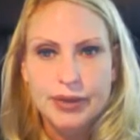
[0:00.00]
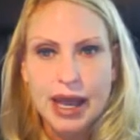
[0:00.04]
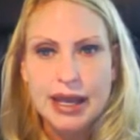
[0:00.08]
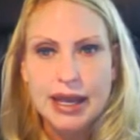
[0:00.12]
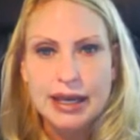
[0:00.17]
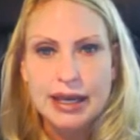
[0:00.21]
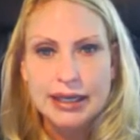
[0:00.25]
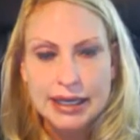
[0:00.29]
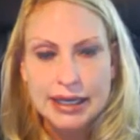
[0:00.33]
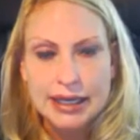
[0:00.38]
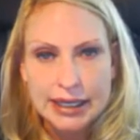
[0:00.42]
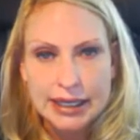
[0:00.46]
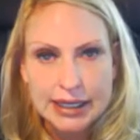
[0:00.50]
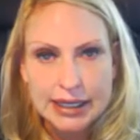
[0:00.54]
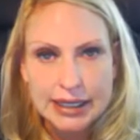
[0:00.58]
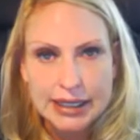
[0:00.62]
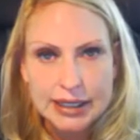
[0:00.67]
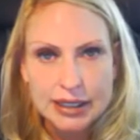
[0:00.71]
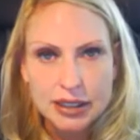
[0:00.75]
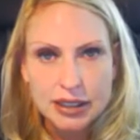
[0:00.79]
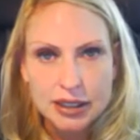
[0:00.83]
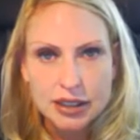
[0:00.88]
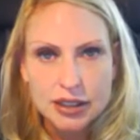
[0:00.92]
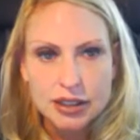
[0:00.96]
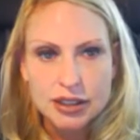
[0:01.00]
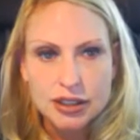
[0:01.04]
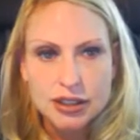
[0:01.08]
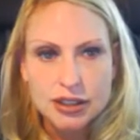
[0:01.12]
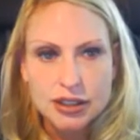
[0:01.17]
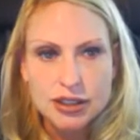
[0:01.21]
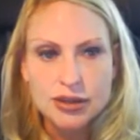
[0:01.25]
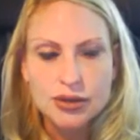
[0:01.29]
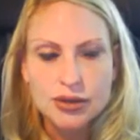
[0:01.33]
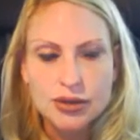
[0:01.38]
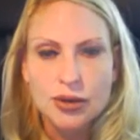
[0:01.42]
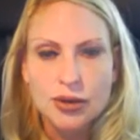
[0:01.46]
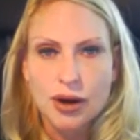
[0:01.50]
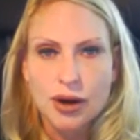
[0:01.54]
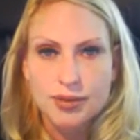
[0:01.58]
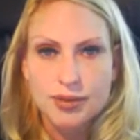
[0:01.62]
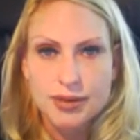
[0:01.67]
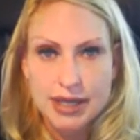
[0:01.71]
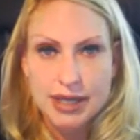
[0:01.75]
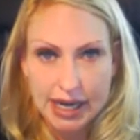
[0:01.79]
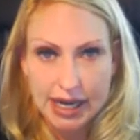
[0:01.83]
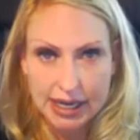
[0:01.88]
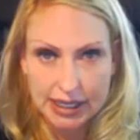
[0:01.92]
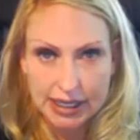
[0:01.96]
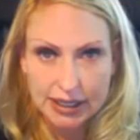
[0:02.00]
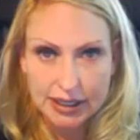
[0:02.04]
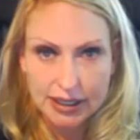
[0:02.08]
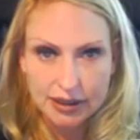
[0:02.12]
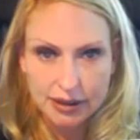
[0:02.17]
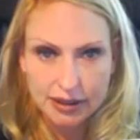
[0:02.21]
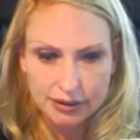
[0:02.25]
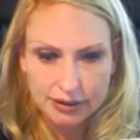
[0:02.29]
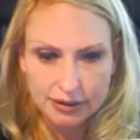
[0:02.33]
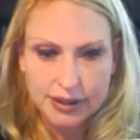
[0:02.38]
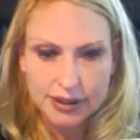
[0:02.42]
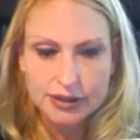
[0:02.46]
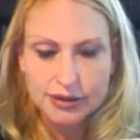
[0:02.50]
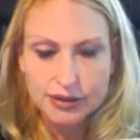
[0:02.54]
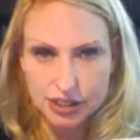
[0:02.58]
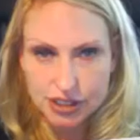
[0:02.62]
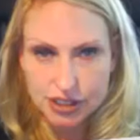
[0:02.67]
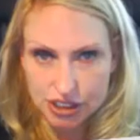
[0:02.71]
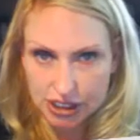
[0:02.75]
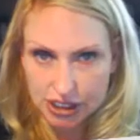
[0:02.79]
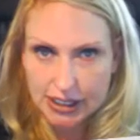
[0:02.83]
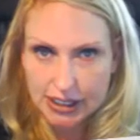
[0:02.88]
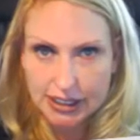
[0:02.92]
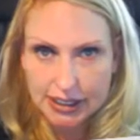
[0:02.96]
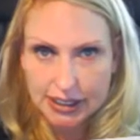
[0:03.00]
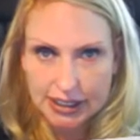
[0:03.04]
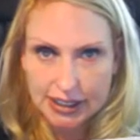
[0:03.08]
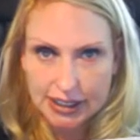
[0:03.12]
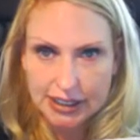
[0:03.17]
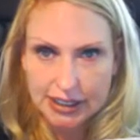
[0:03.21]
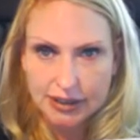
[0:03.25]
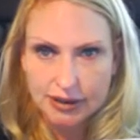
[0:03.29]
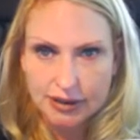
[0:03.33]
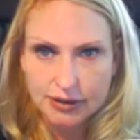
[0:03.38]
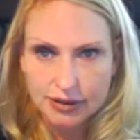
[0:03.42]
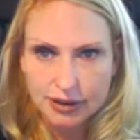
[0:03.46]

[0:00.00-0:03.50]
needed to obtain their GED,